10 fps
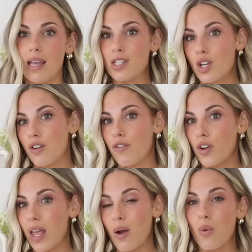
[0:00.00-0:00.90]
It's good for
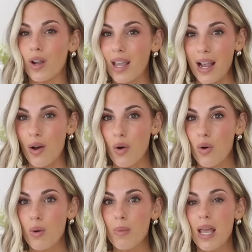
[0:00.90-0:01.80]
like working at
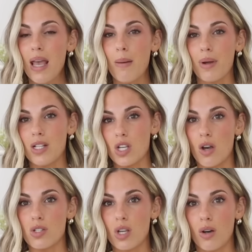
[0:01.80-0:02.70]
home, but it's
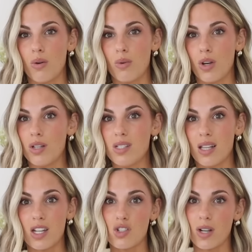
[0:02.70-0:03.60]
also good to
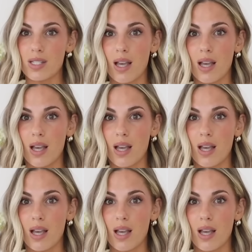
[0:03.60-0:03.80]
like dress